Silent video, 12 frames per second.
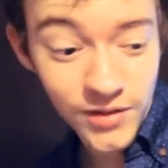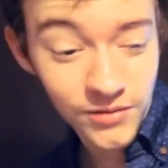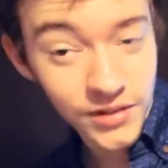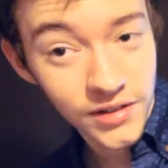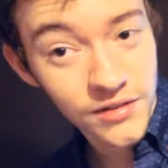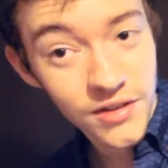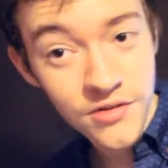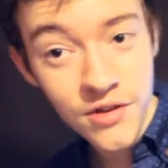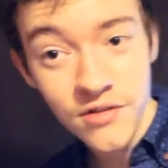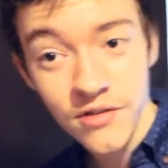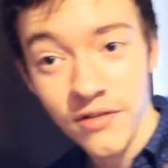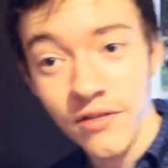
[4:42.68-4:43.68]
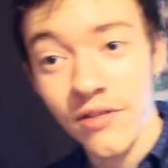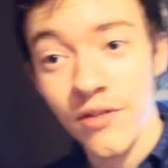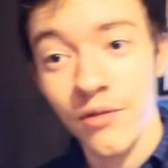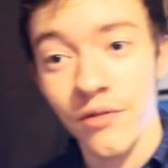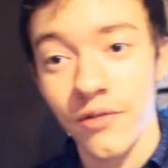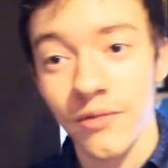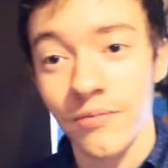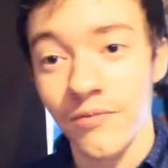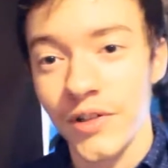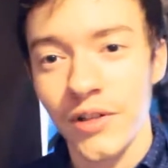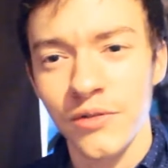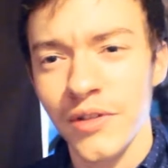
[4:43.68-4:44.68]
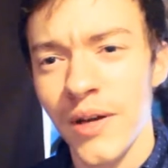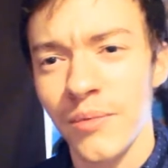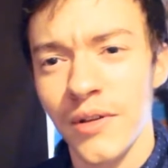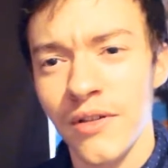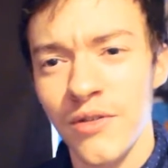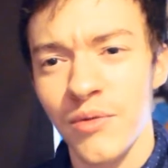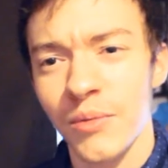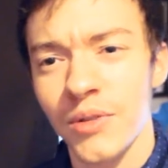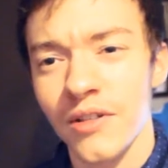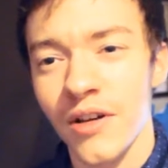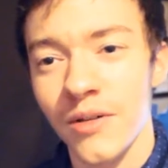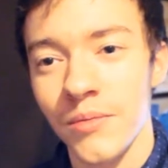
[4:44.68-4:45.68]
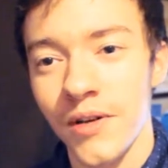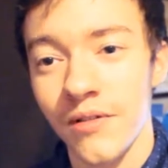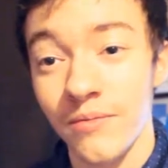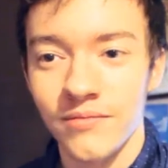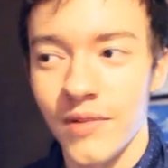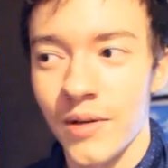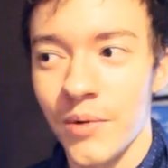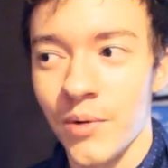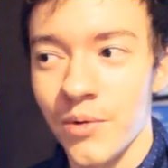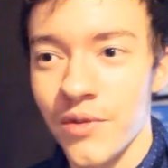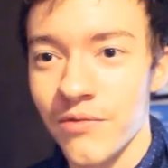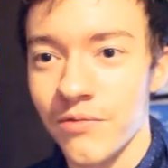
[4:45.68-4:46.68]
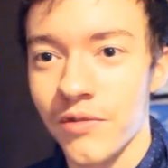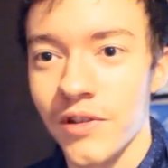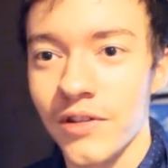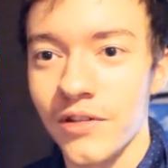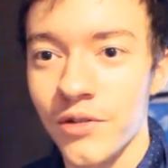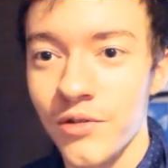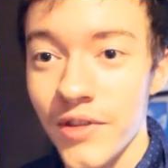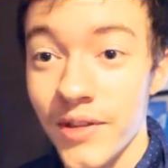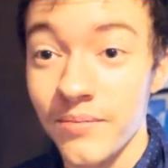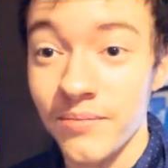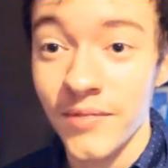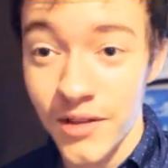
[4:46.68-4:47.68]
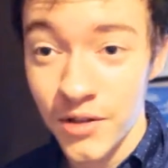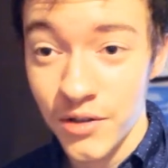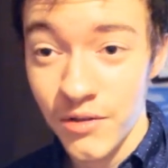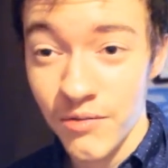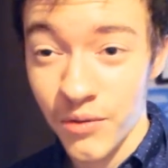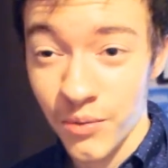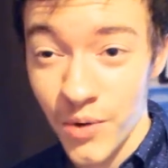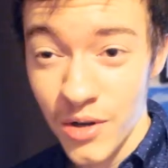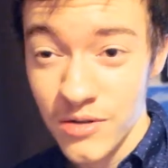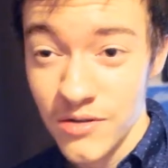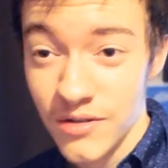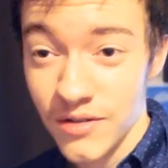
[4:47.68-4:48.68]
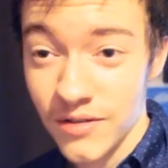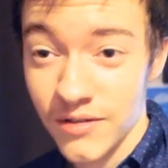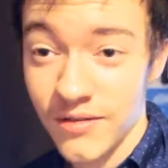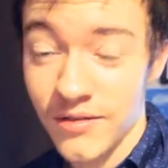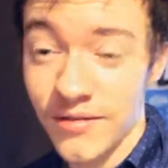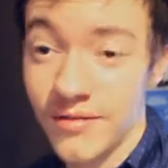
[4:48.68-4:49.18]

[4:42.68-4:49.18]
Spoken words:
you have any suggestions or video topics you want me to talk about, I'm always free to do them. Thank you for watching.